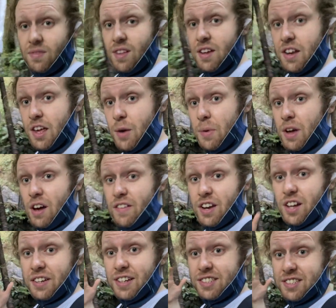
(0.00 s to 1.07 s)
And here we are at
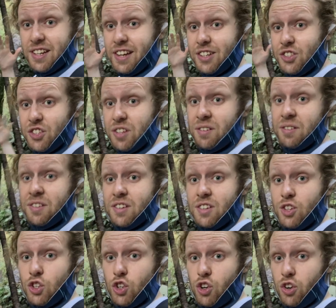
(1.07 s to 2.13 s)
our destination,
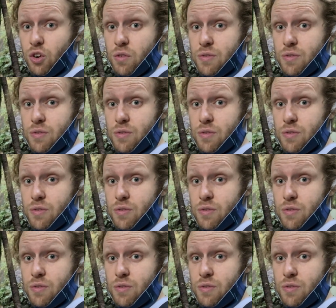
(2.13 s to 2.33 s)
Yoro